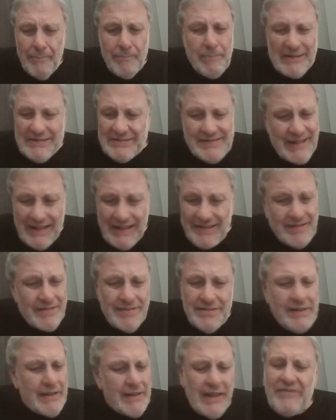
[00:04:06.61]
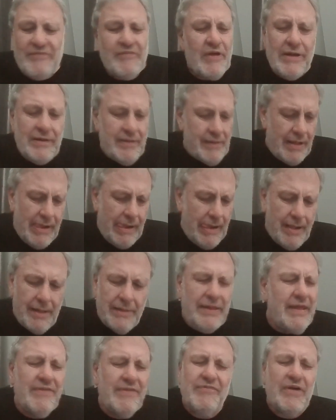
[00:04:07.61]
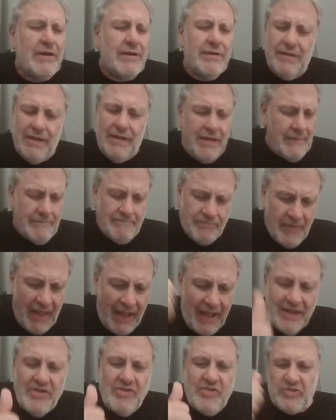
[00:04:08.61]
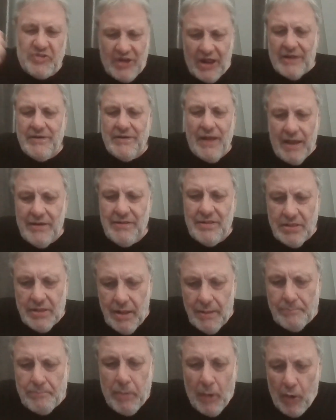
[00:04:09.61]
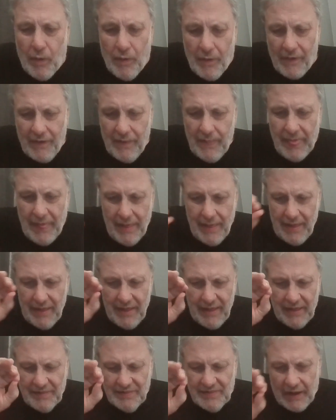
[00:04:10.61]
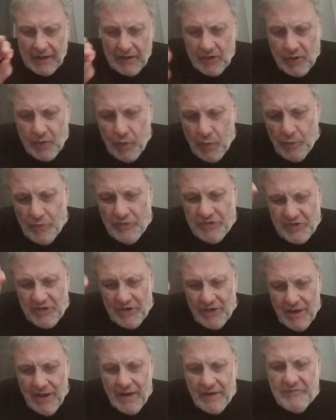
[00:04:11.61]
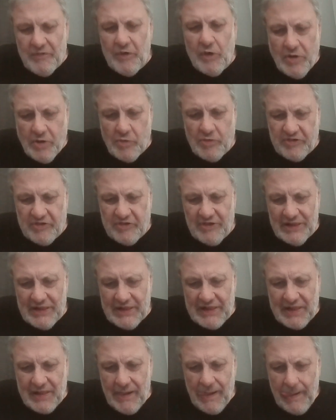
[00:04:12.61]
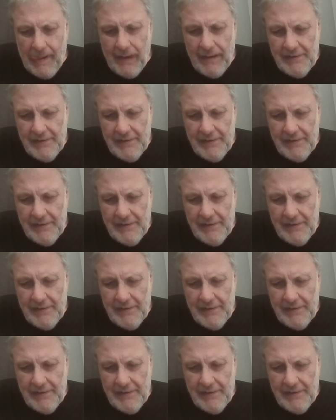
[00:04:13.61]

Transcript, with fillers: But didn't even uh, even uh, Einstein and Bohr, in their crucial revolutions,